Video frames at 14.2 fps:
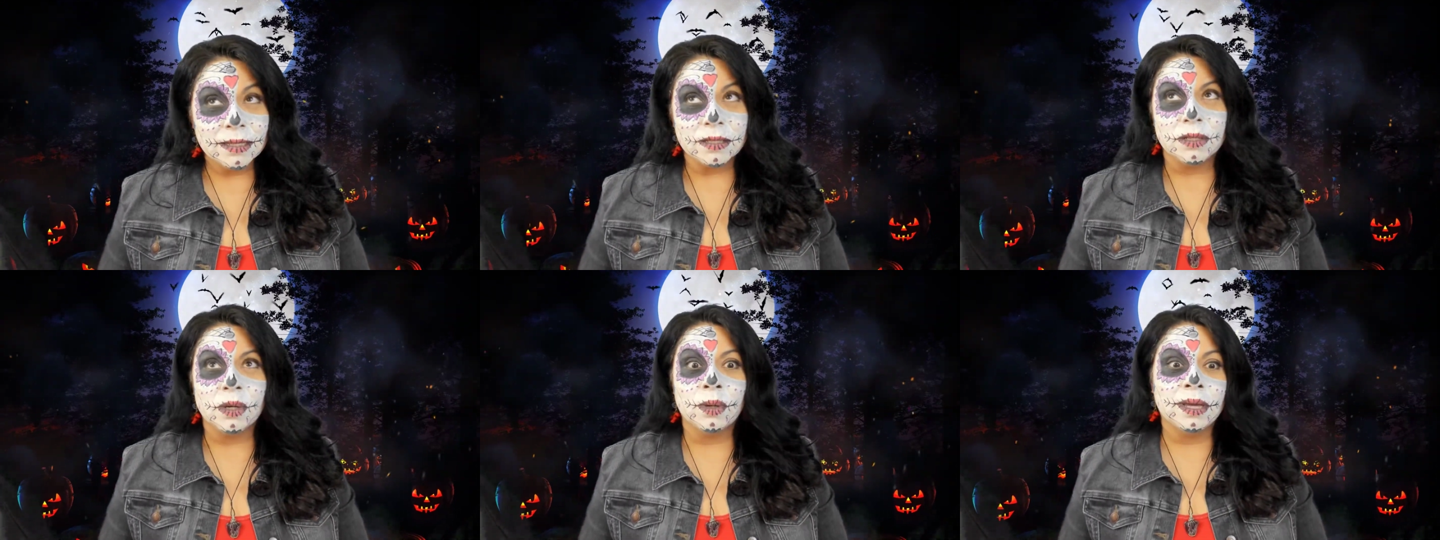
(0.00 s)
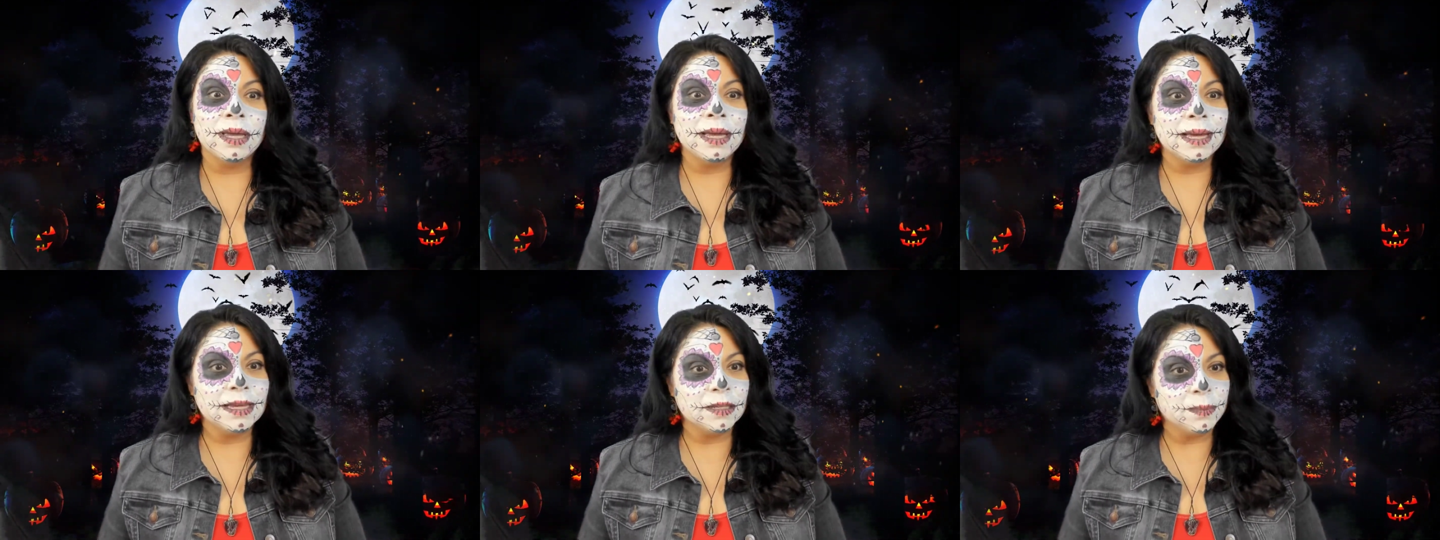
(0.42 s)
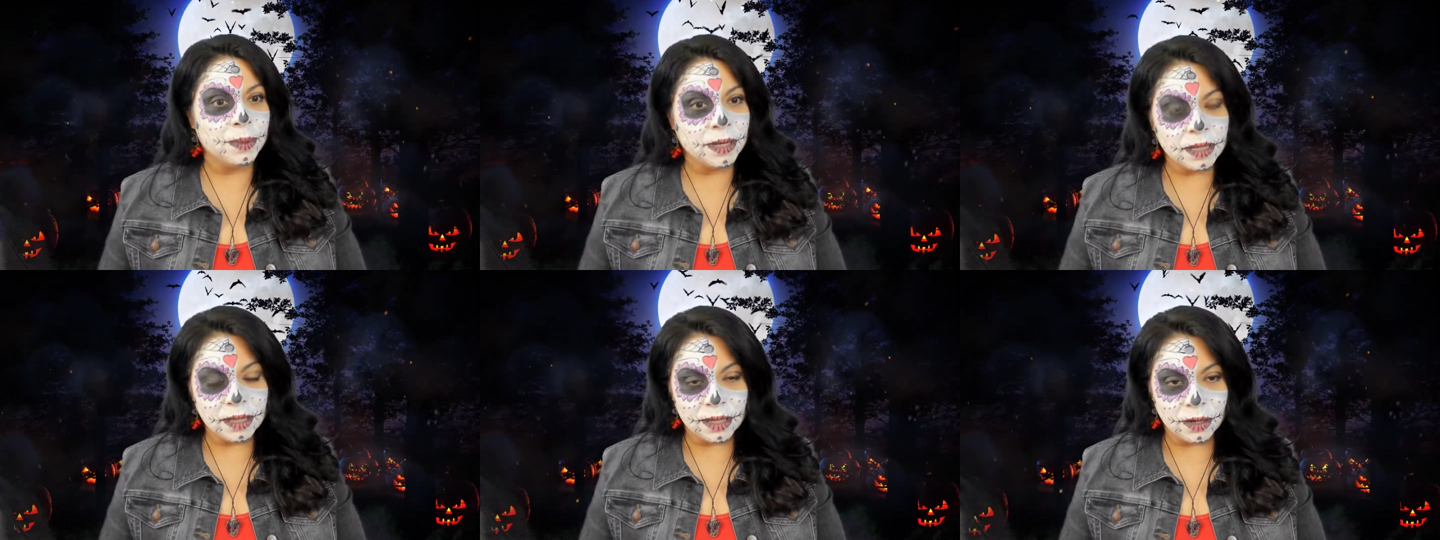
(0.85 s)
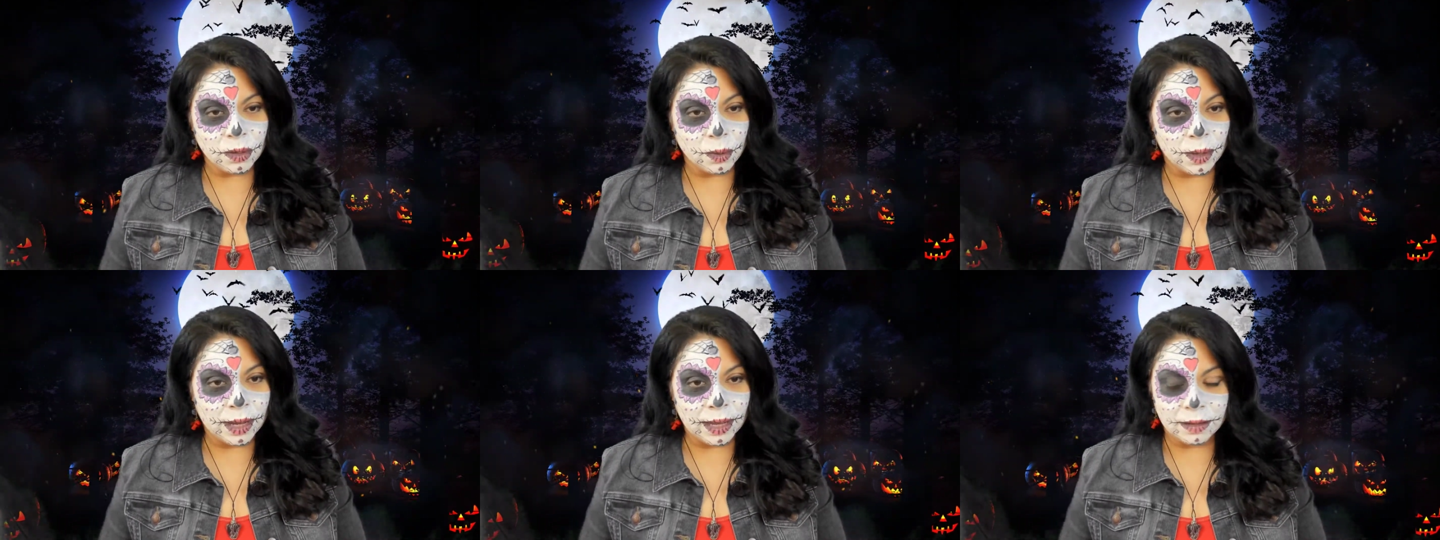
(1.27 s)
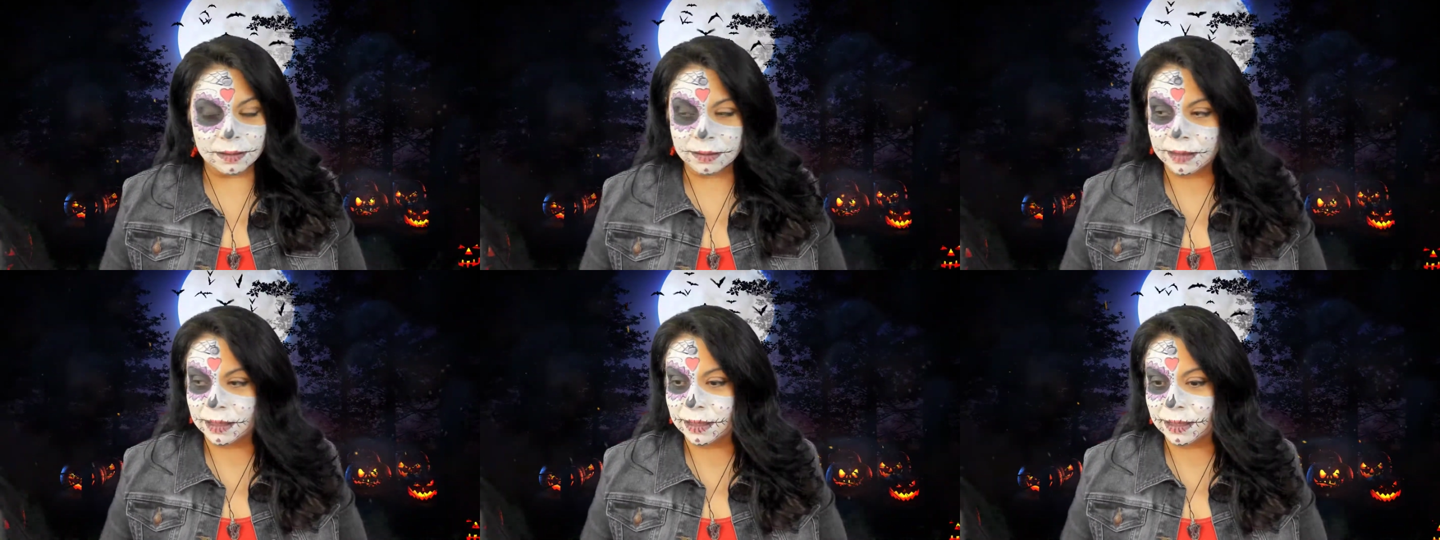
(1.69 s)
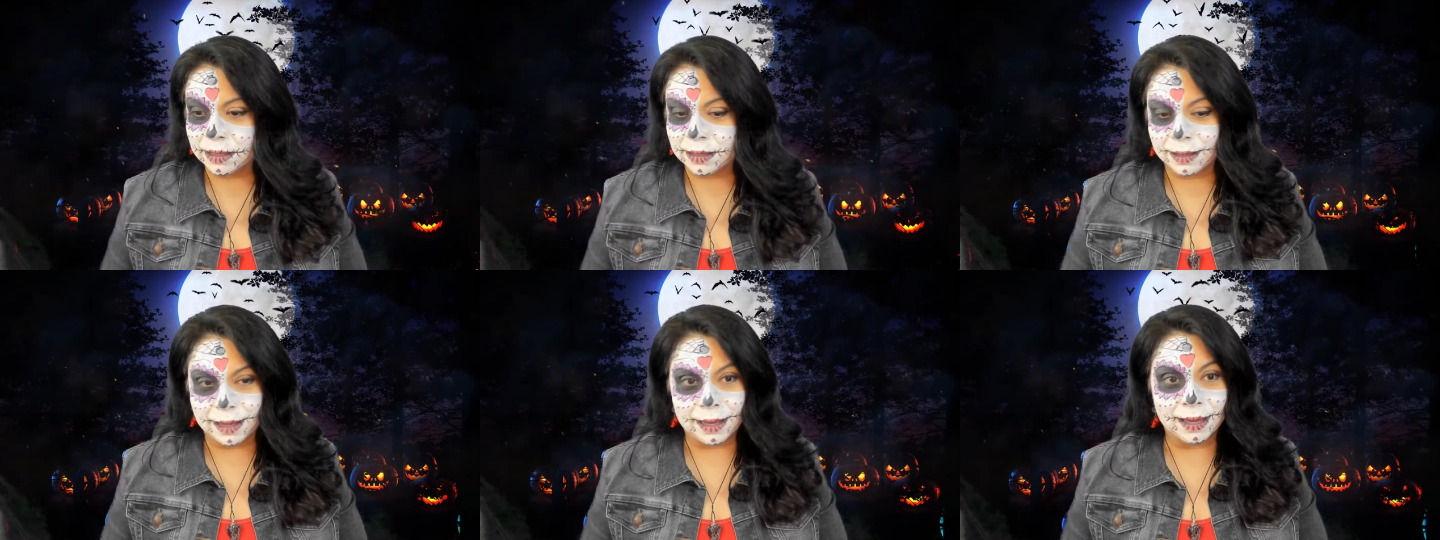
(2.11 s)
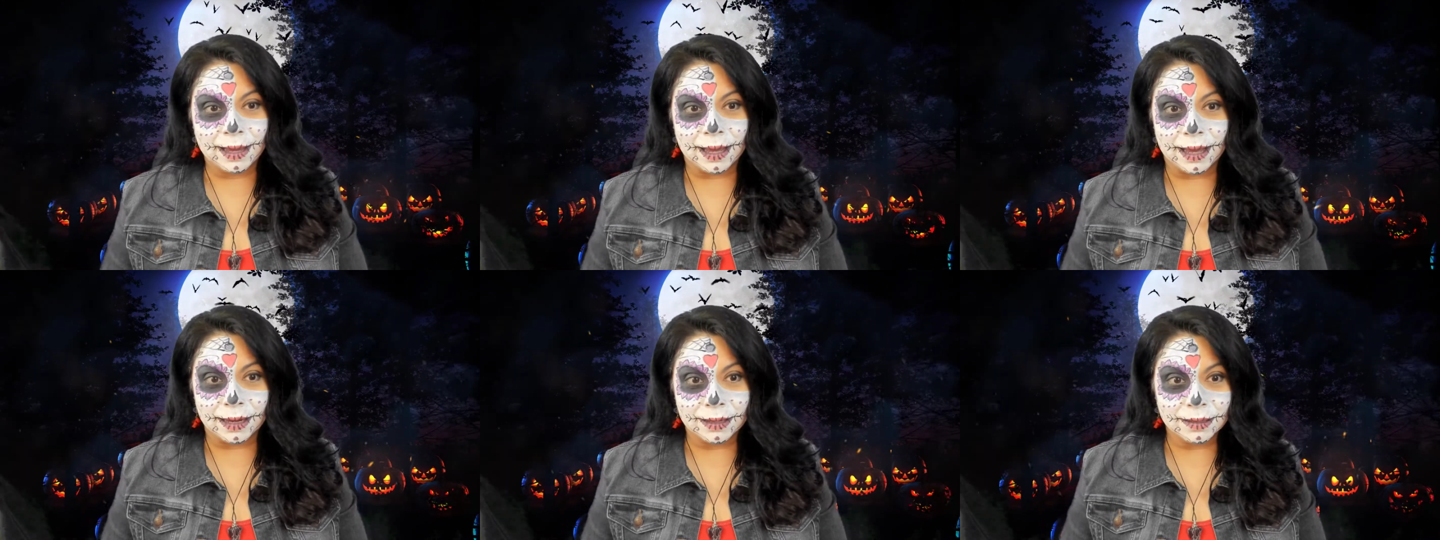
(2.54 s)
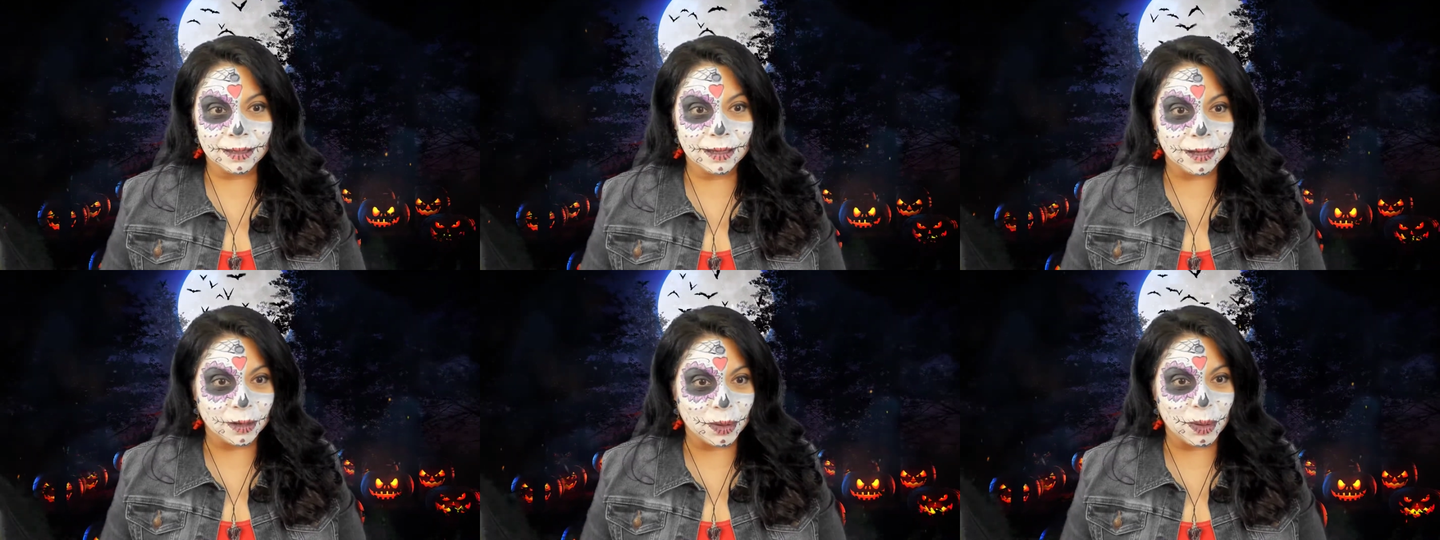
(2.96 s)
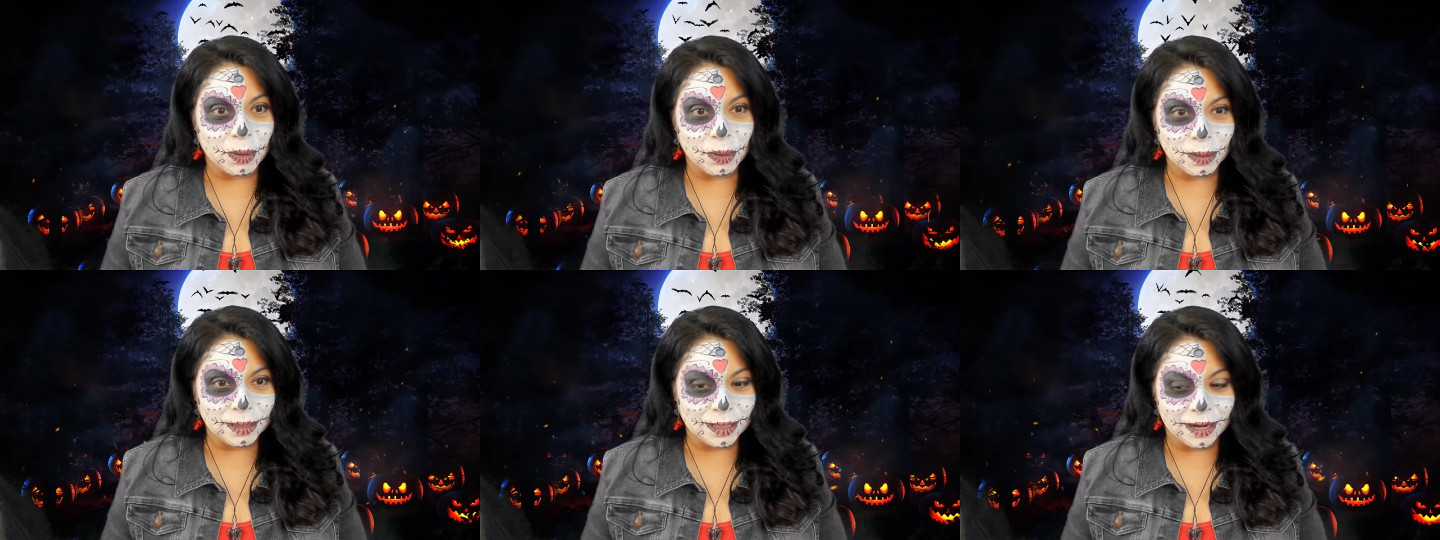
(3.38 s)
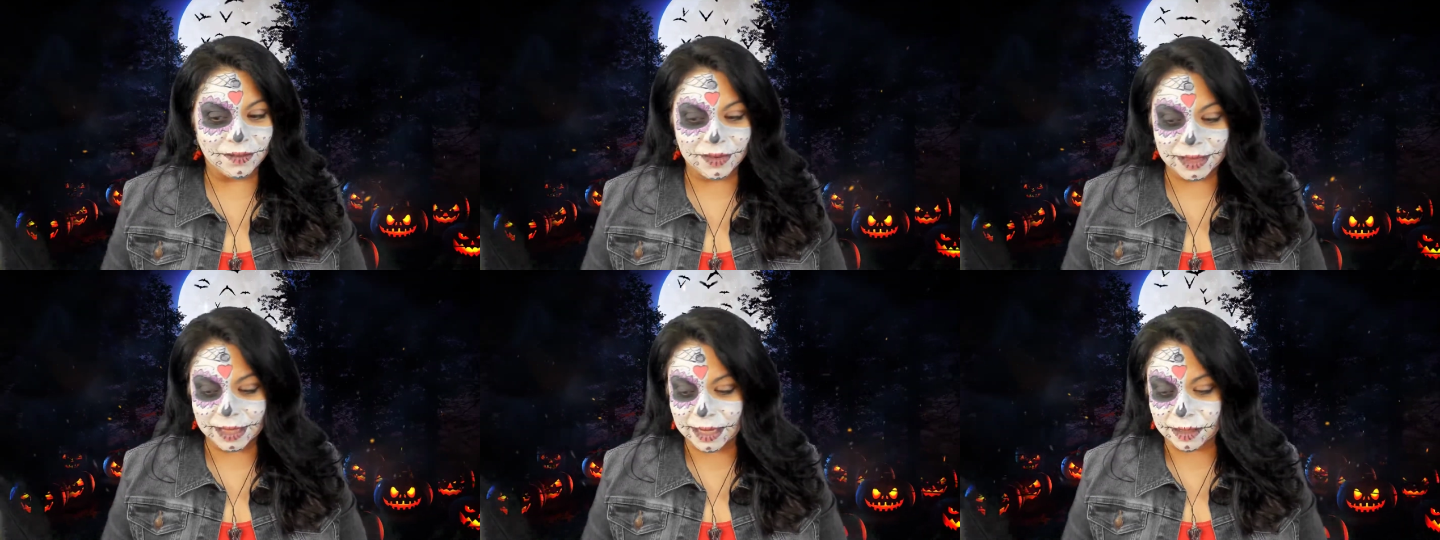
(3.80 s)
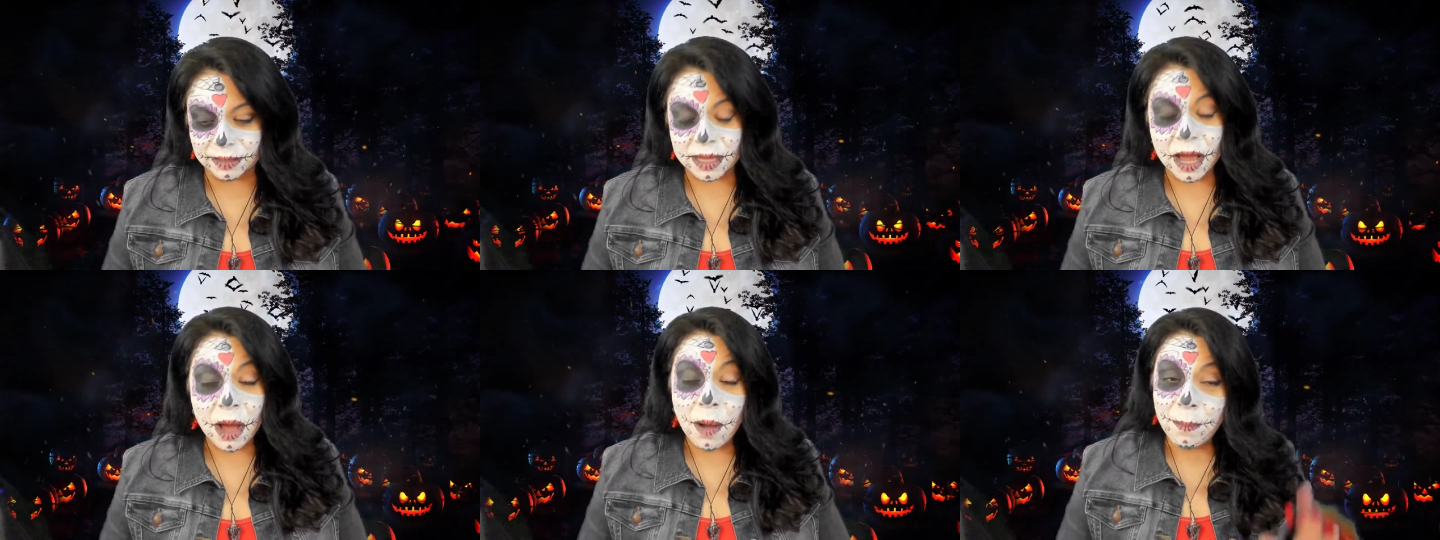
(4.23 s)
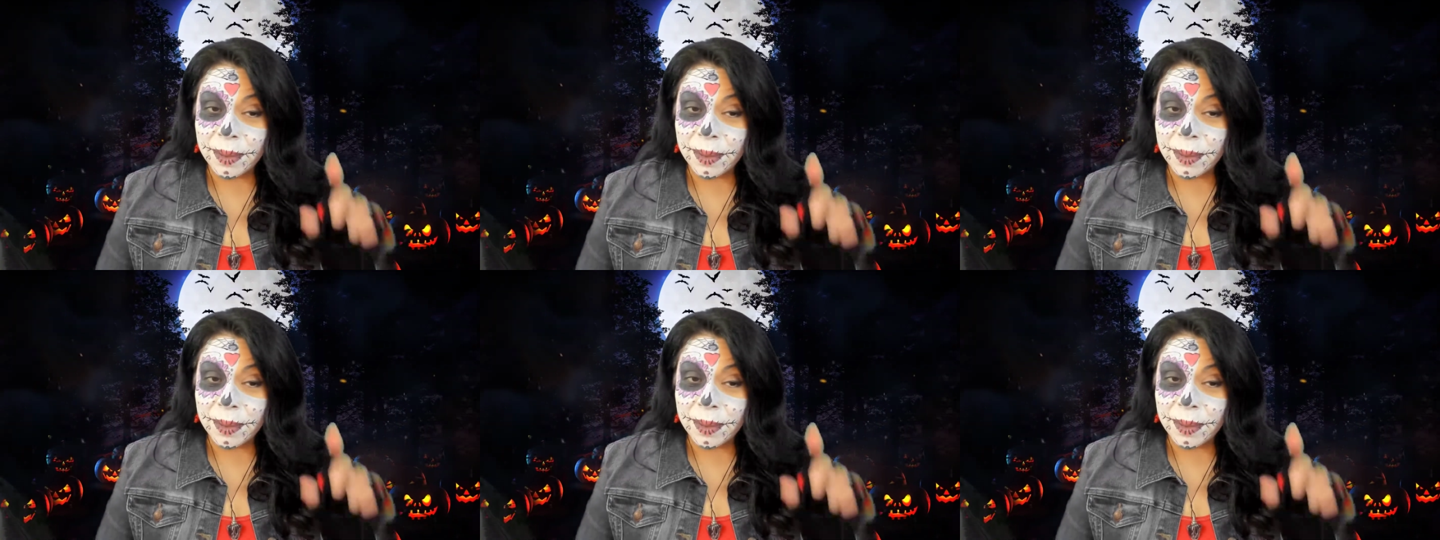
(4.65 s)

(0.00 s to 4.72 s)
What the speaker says: So it has been a little while. I got a cold and everything else.